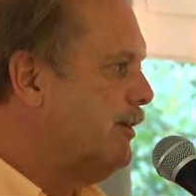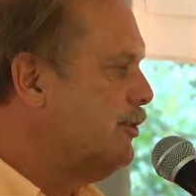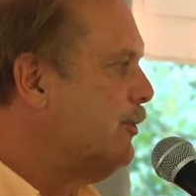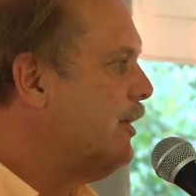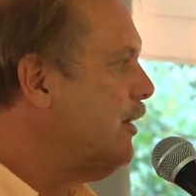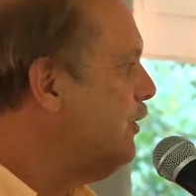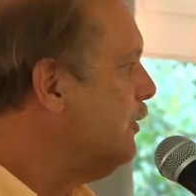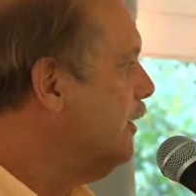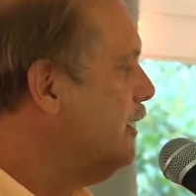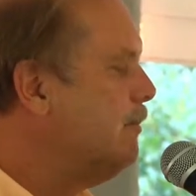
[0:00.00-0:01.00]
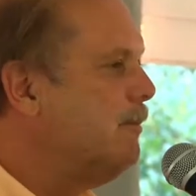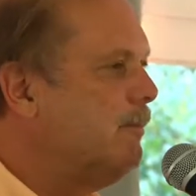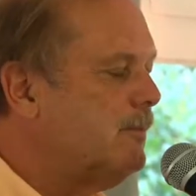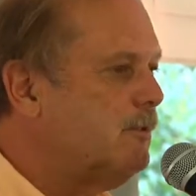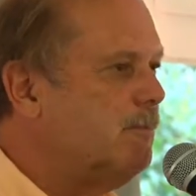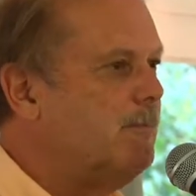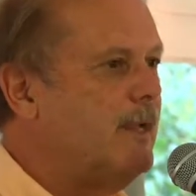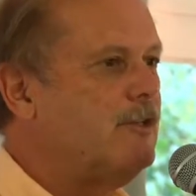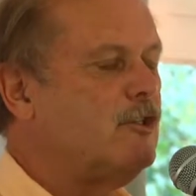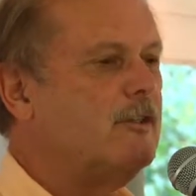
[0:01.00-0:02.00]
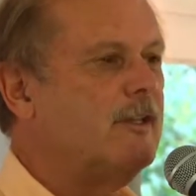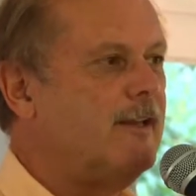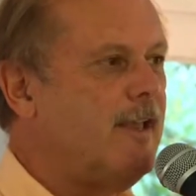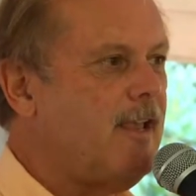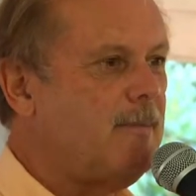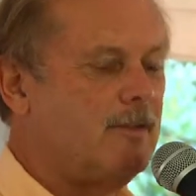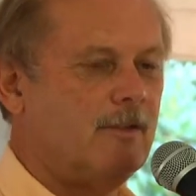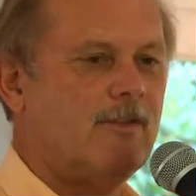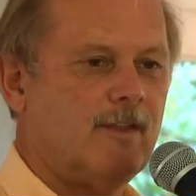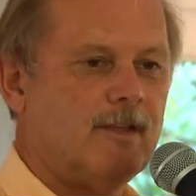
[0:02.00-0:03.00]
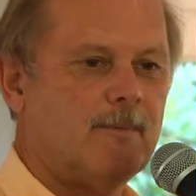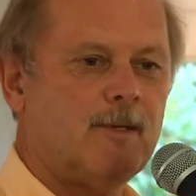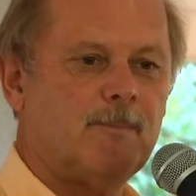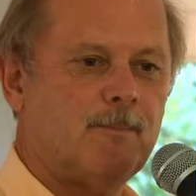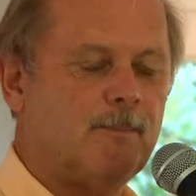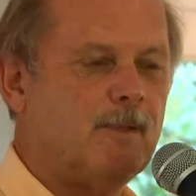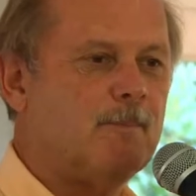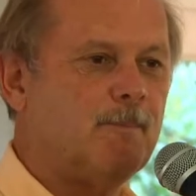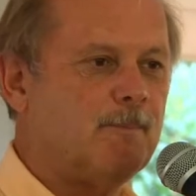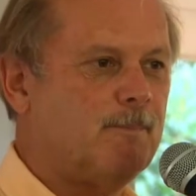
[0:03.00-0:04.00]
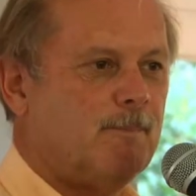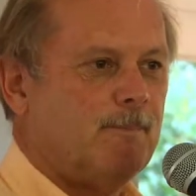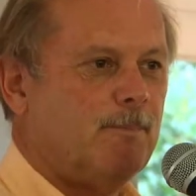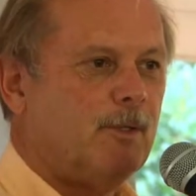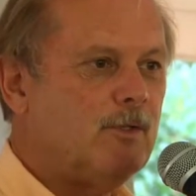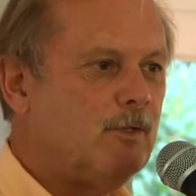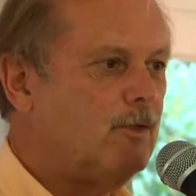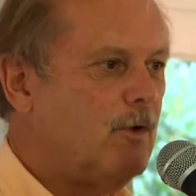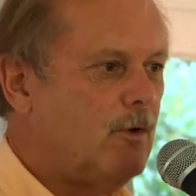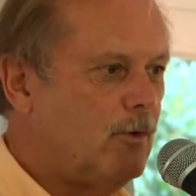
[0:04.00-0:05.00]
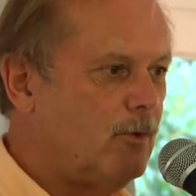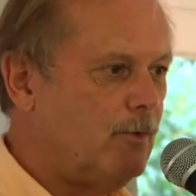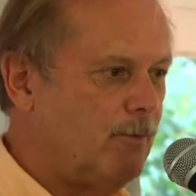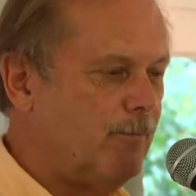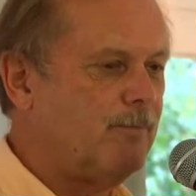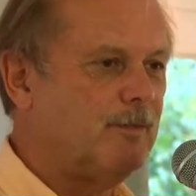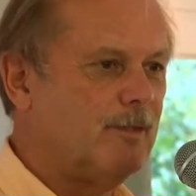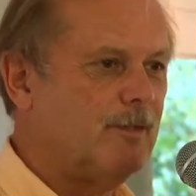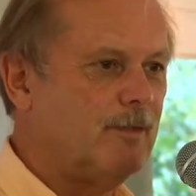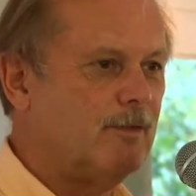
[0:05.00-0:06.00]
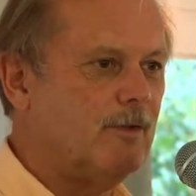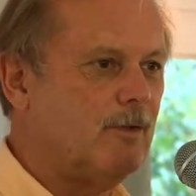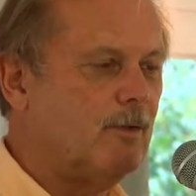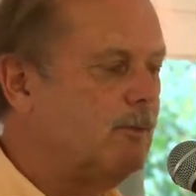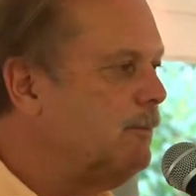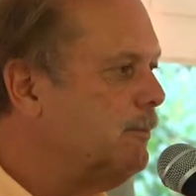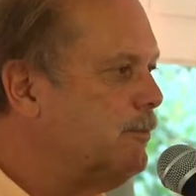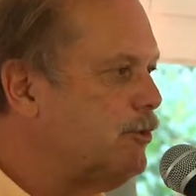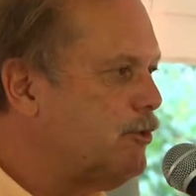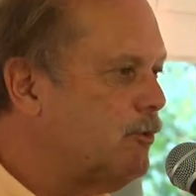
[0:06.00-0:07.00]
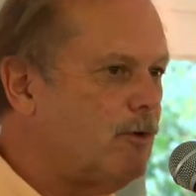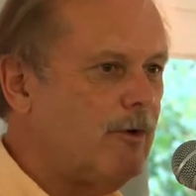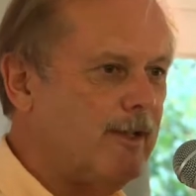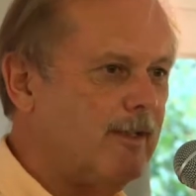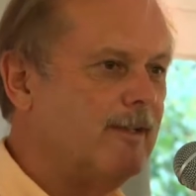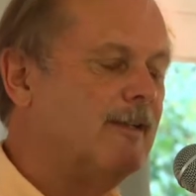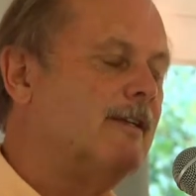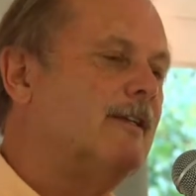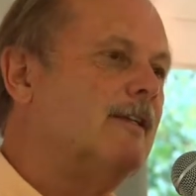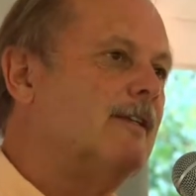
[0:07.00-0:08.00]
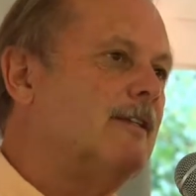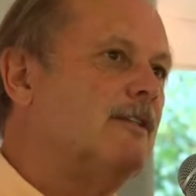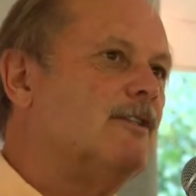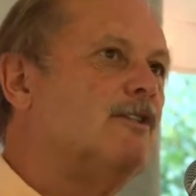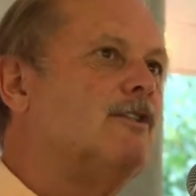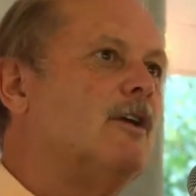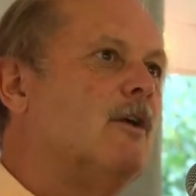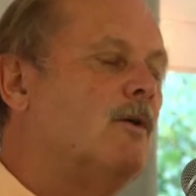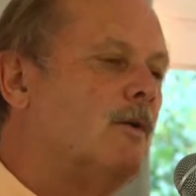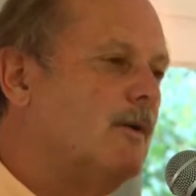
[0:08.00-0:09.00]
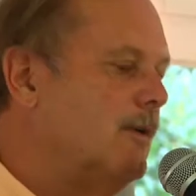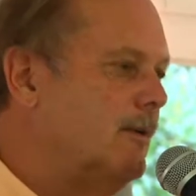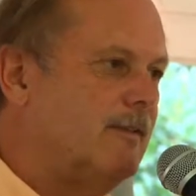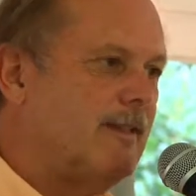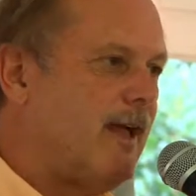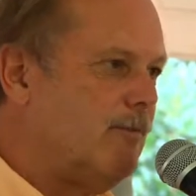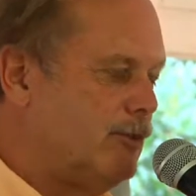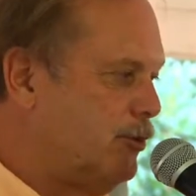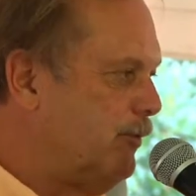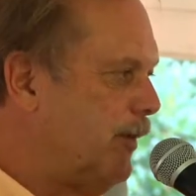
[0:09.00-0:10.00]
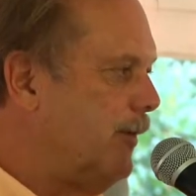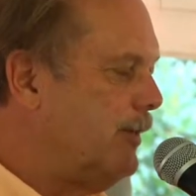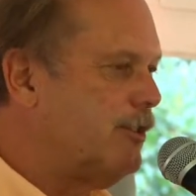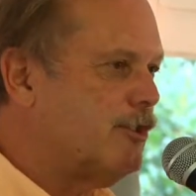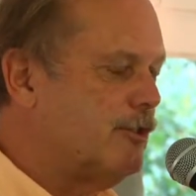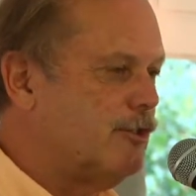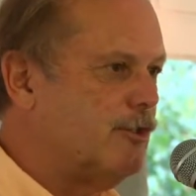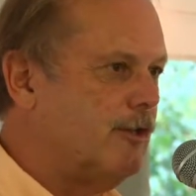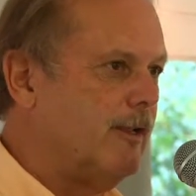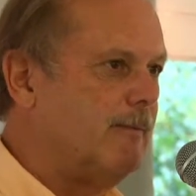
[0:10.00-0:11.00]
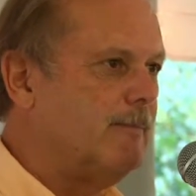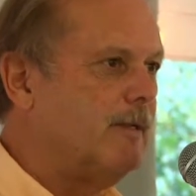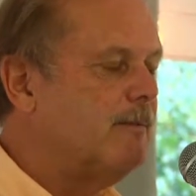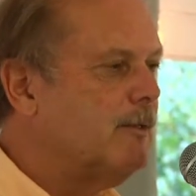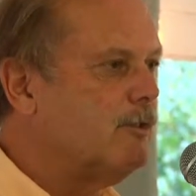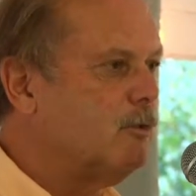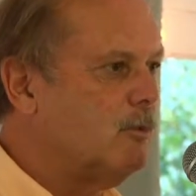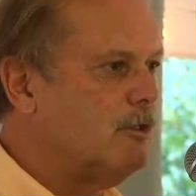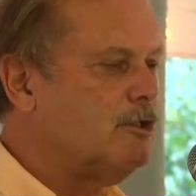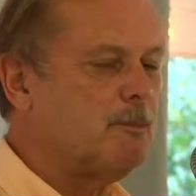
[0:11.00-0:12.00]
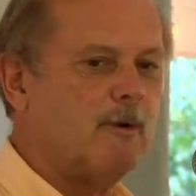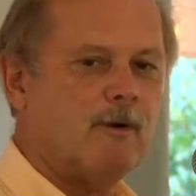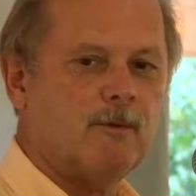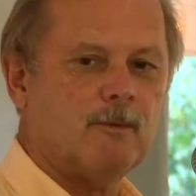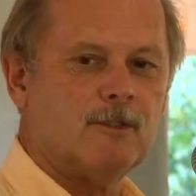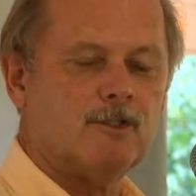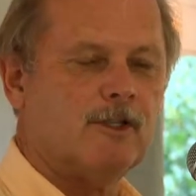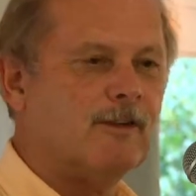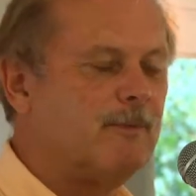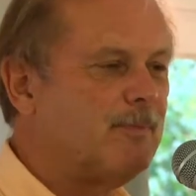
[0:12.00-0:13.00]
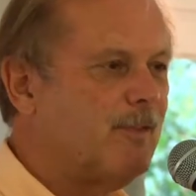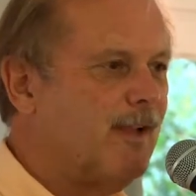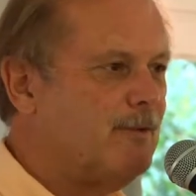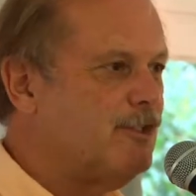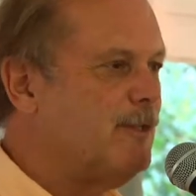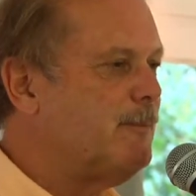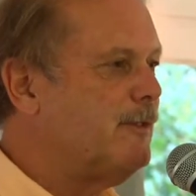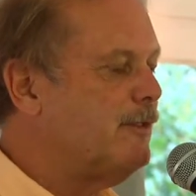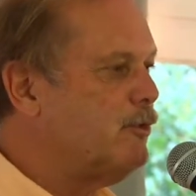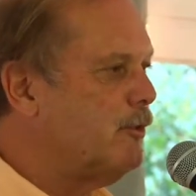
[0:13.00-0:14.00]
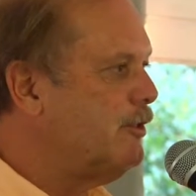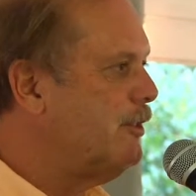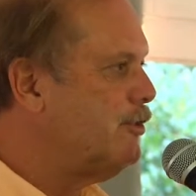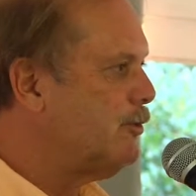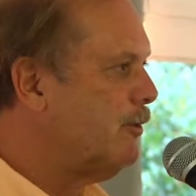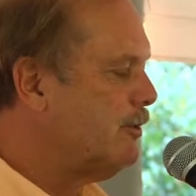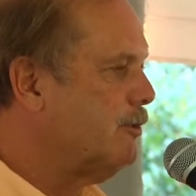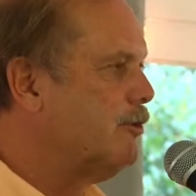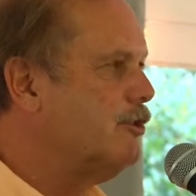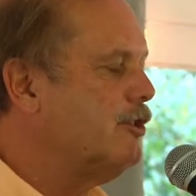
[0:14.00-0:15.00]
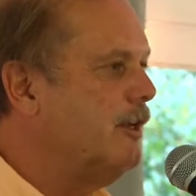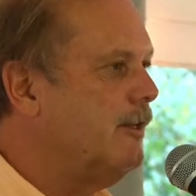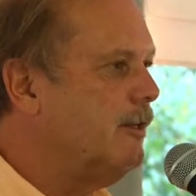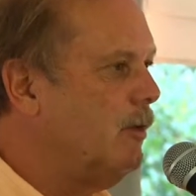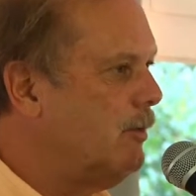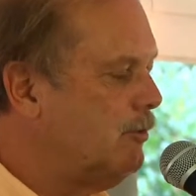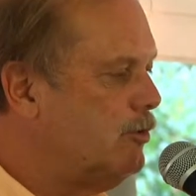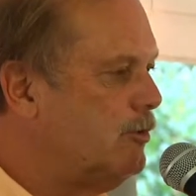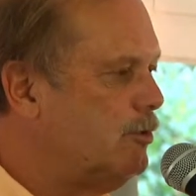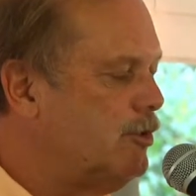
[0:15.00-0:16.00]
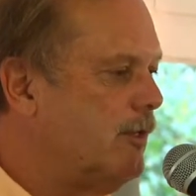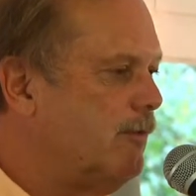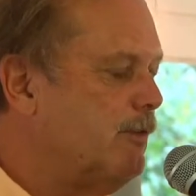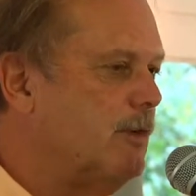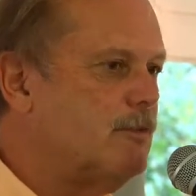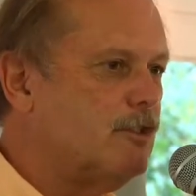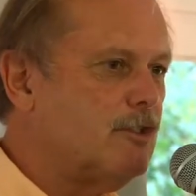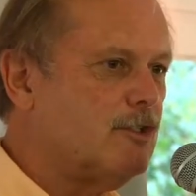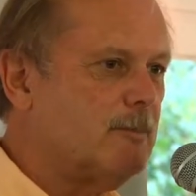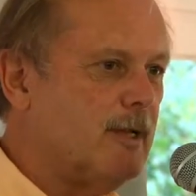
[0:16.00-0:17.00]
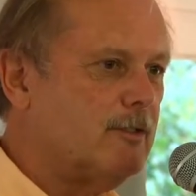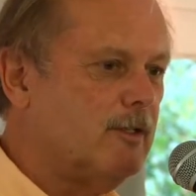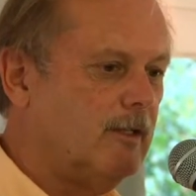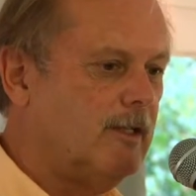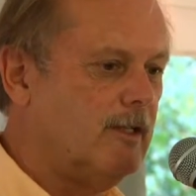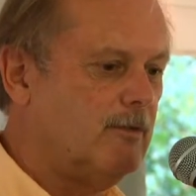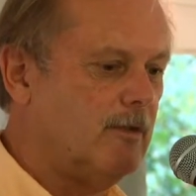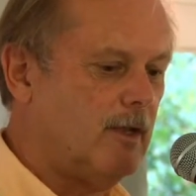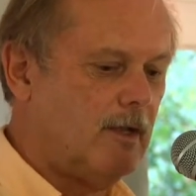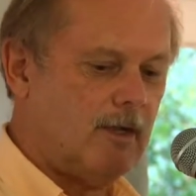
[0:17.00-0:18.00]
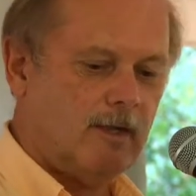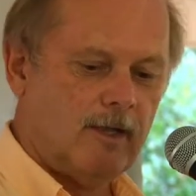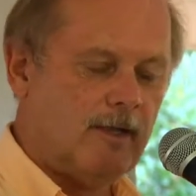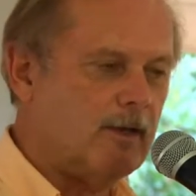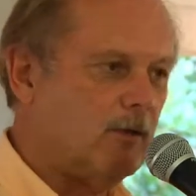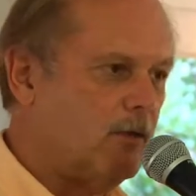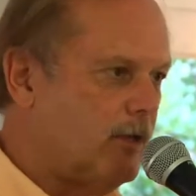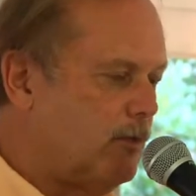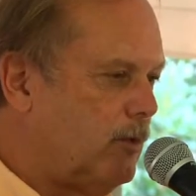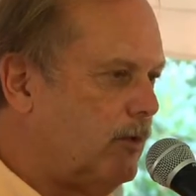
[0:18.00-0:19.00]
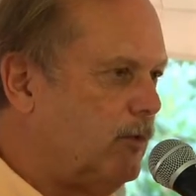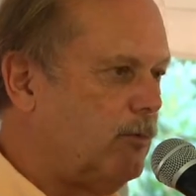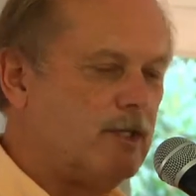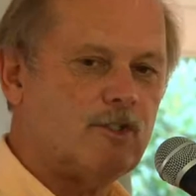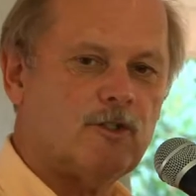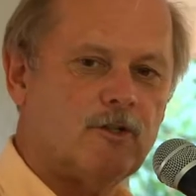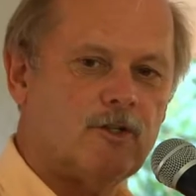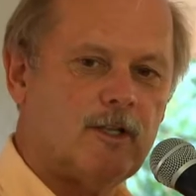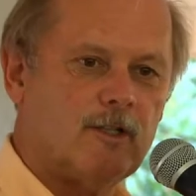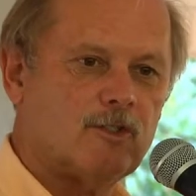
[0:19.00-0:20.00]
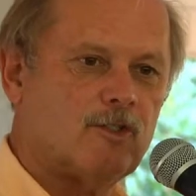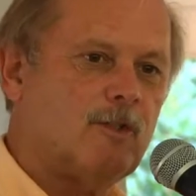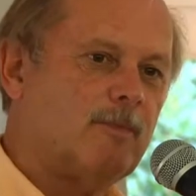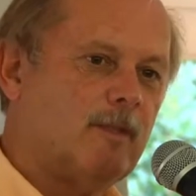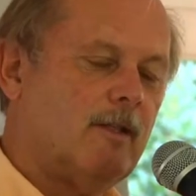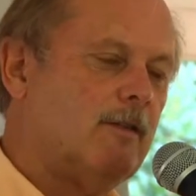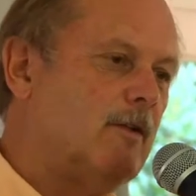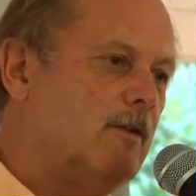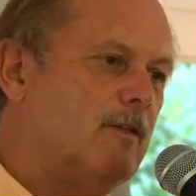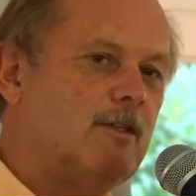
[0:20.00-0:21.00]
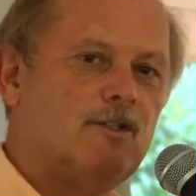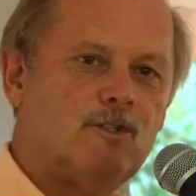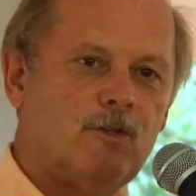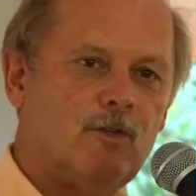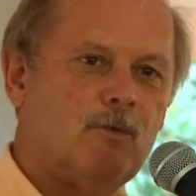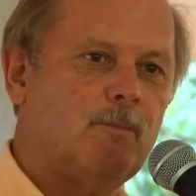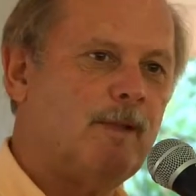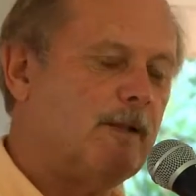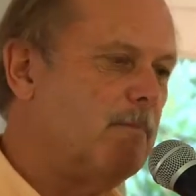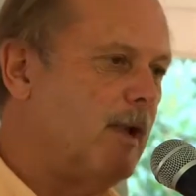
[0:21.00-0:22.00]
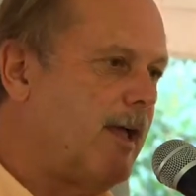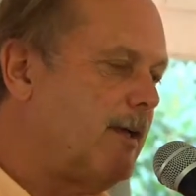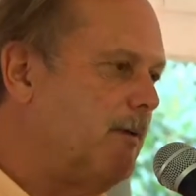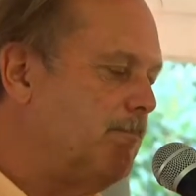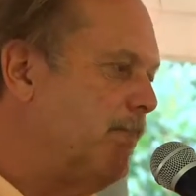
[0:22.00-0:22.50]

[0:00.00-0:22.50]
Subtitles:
So it not only mentioned the name of the thing, but it blew the whole, you know, the whole story. So that was very disconcerting. But the worst part was that I was up at the Georgia Historical Society going through some stuff, and I was just about to leave, and I look on one of the research desks, and there are these two big black